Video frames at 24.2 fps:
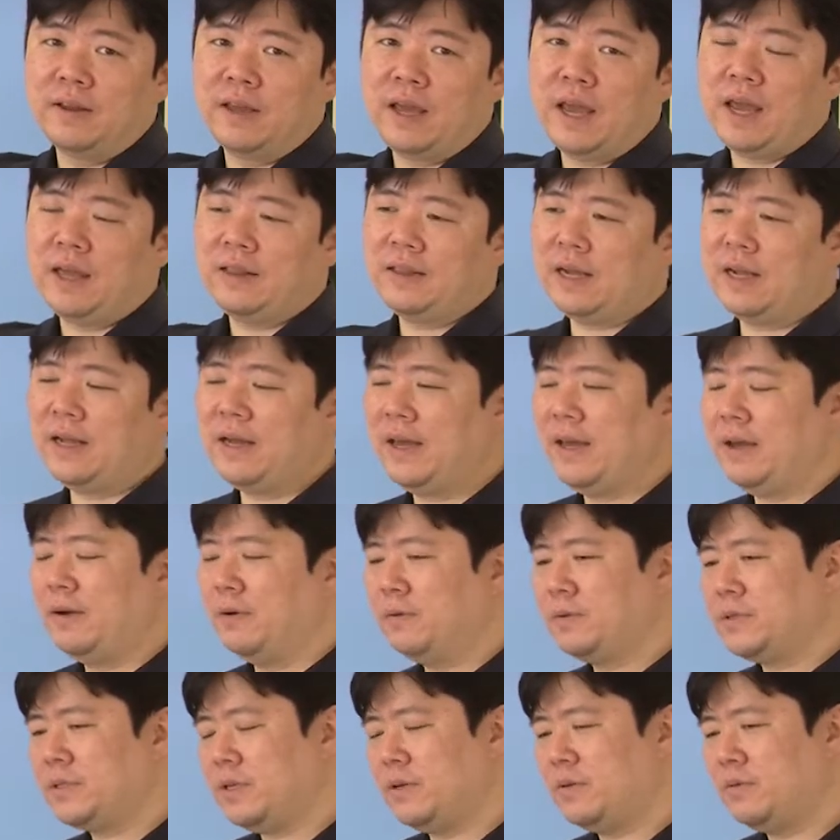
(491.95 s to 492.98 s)
And I
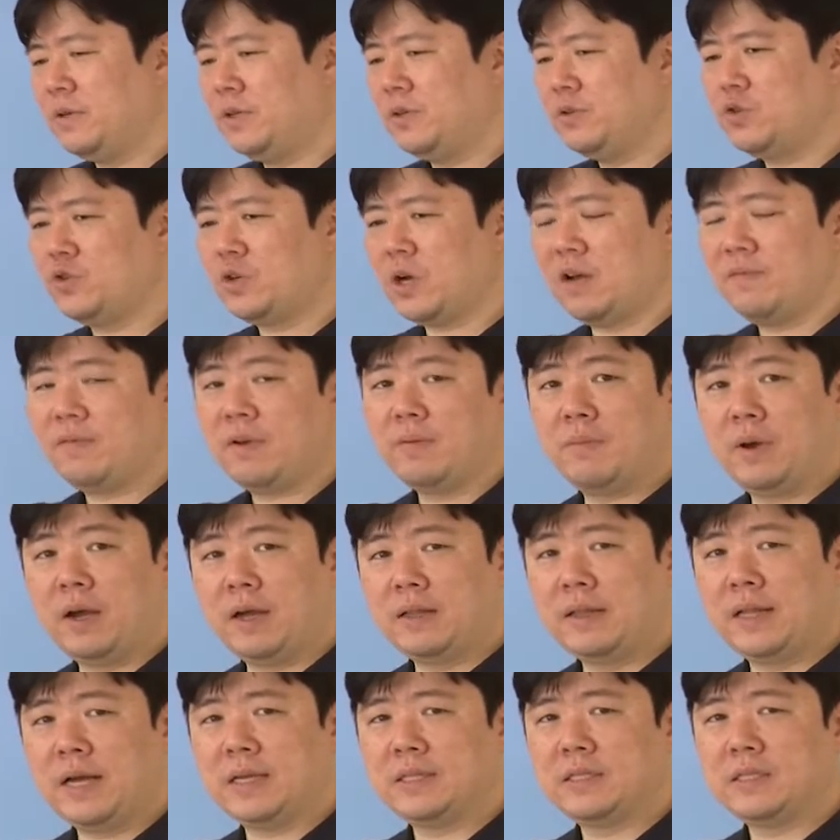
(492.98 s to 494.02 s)
also use Java in my
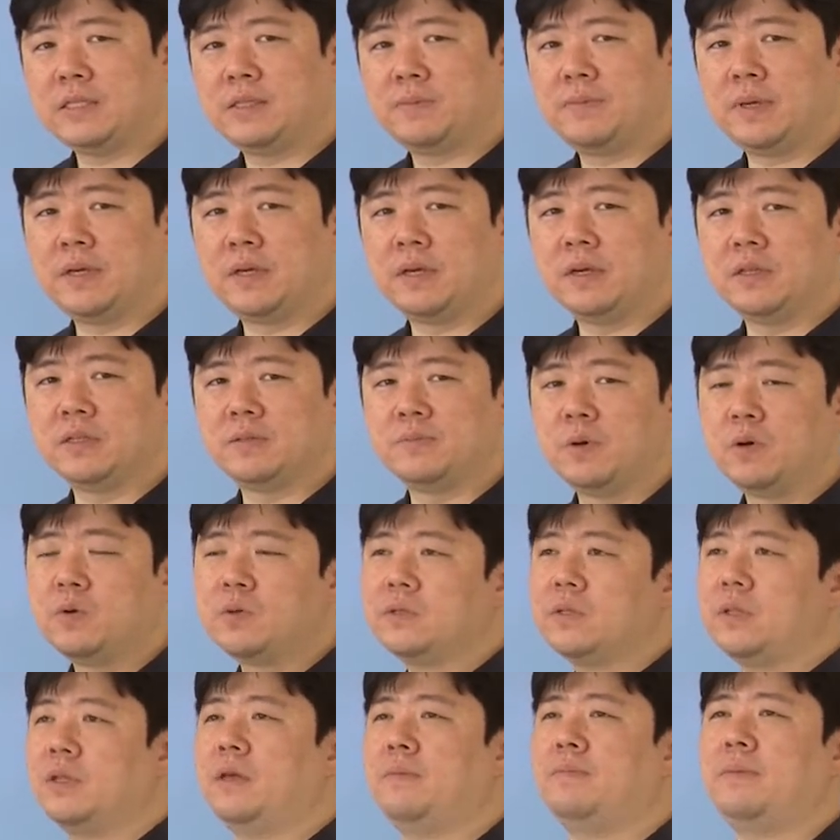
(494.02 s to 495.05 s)
classes because
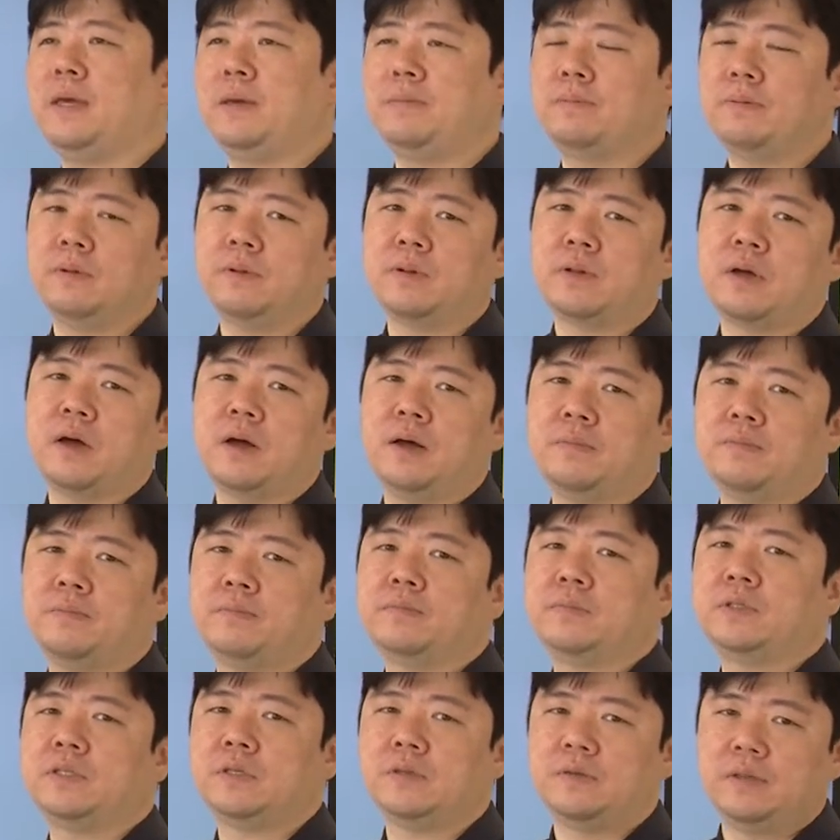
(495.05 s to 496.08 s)
mostly people
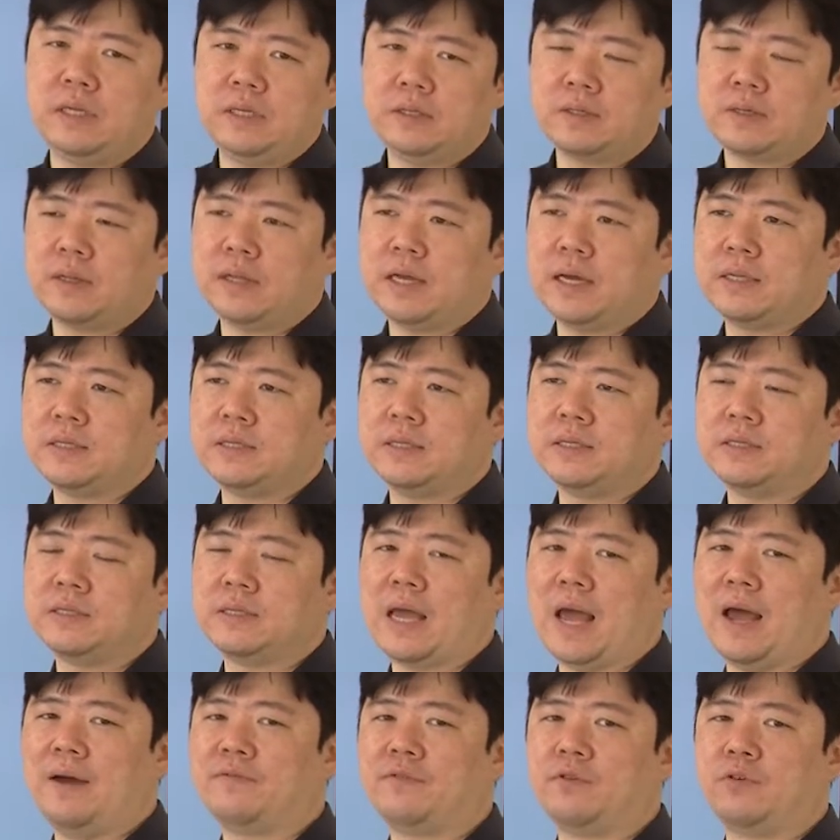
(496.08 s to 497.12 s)
come to these classes
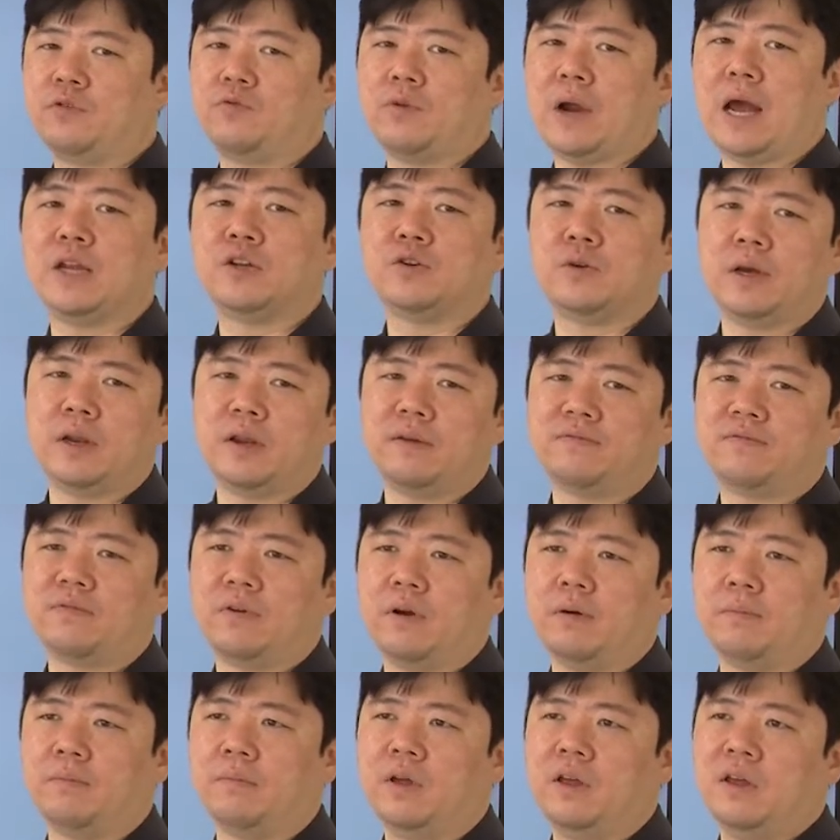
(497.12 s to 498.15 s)
after graduating
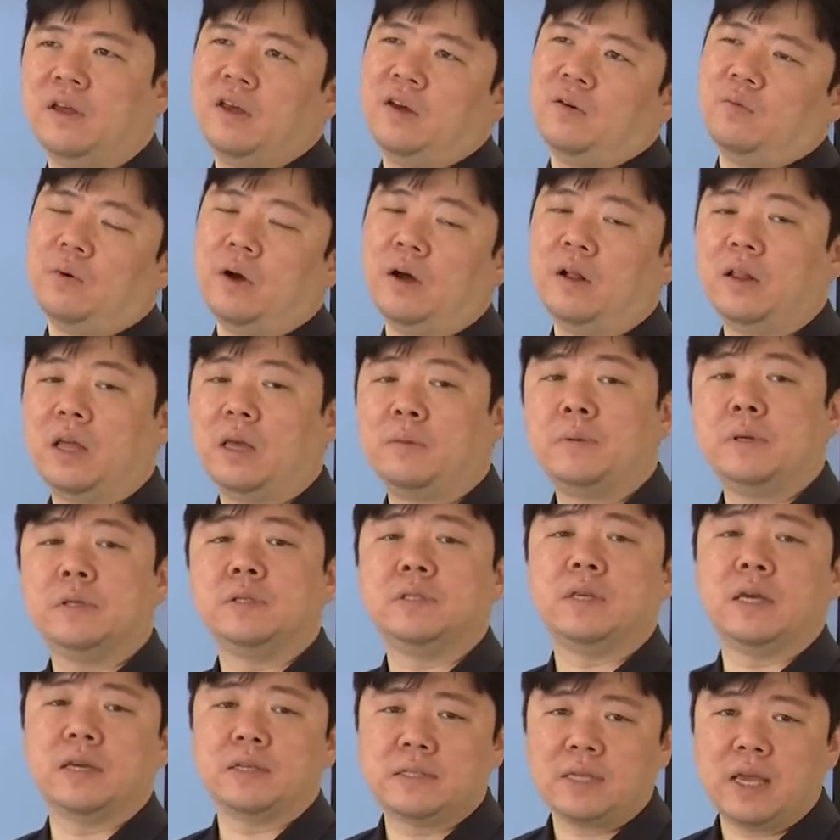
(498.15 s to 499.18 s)
from, well,
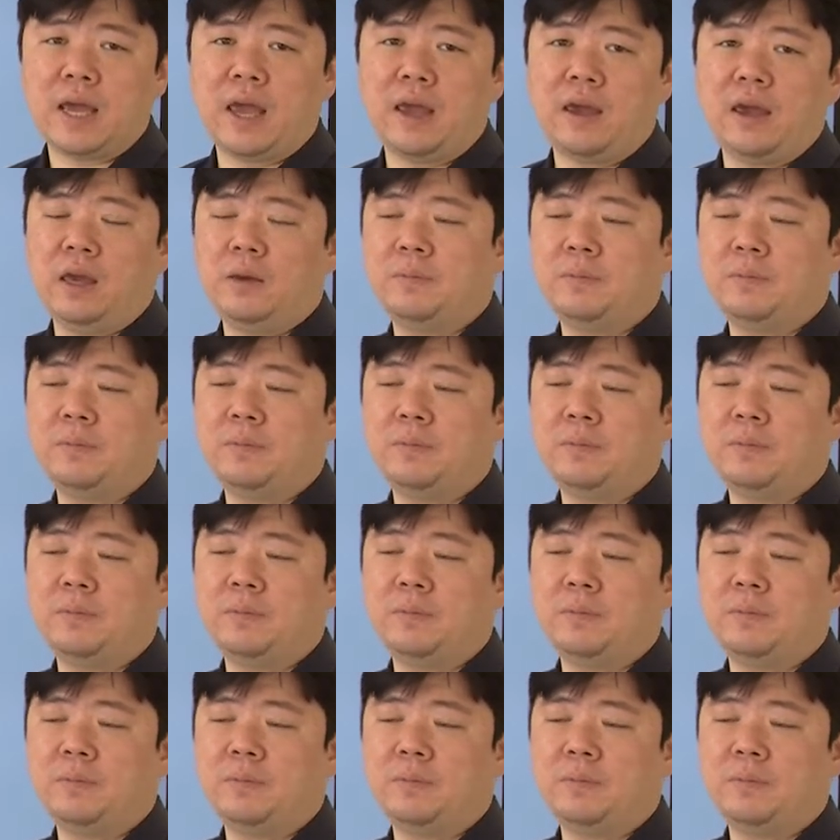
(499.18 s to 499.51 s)
APCSA.